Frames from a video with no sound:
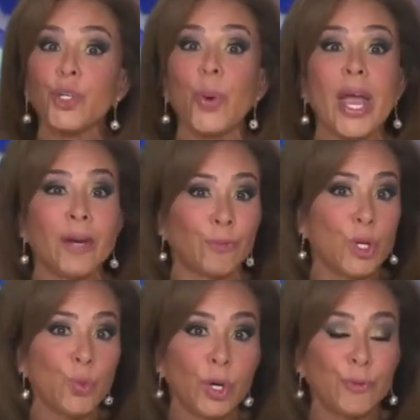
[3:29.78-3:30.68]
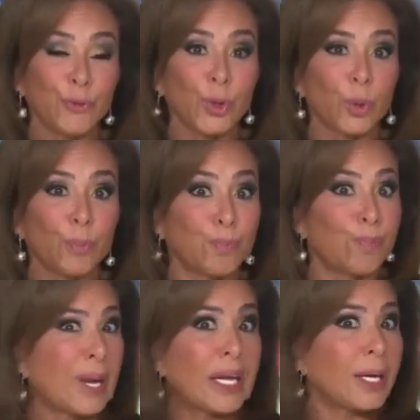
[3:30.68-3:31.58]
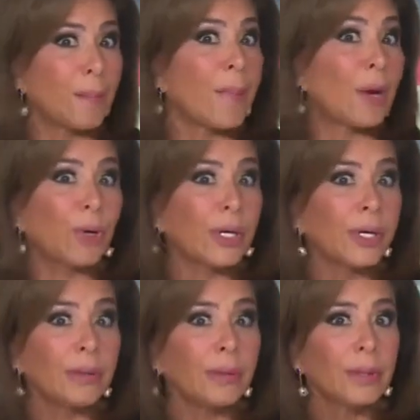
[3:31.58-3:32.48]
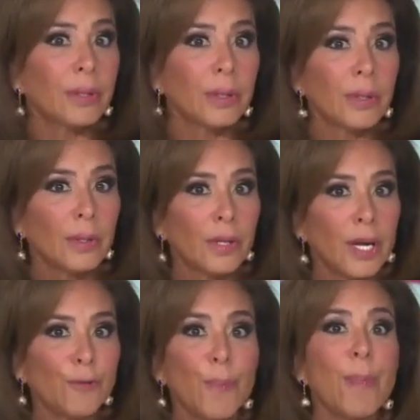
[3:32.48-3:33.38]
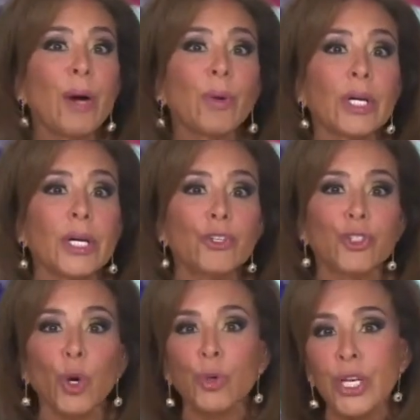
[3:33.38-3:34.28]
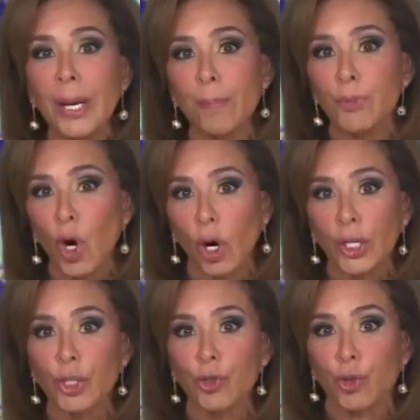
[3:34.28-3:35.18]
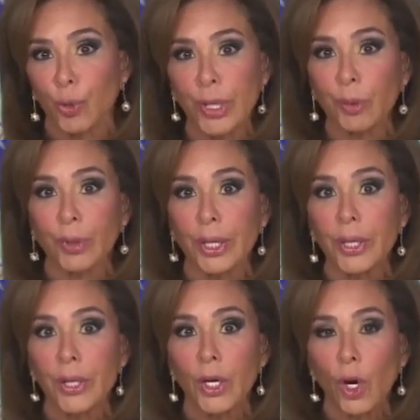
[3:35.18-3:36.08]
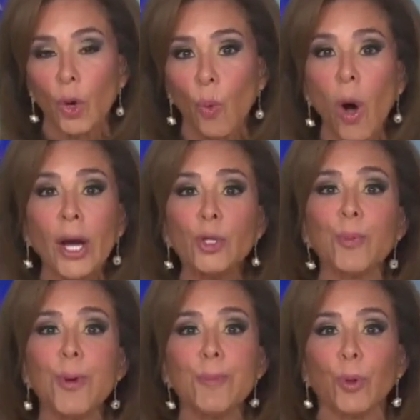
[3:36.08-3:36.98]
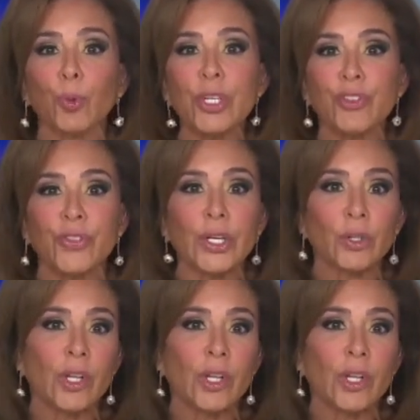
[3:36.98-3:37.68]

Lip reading: to everyone for being American? If America is so damn dark and dreary, why do people risk their